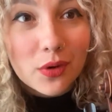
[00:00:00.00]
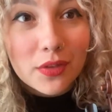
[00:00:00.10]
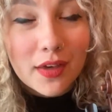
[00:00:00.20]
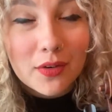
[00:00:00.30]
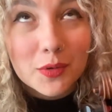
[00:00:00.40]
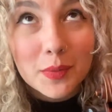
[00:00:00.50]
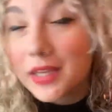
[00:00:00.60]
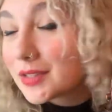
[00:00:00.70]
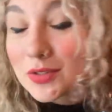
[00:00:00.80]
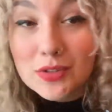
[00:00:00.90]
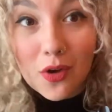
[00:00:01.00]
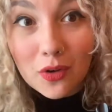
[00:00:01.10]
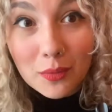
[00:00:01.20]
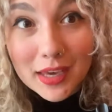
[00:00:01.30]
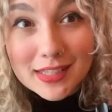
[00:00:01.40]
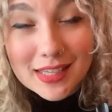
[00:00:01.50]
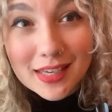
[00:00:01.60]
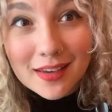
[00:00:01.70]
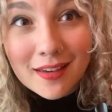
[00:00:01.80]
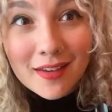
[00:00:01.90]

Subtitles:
that would be so amazing.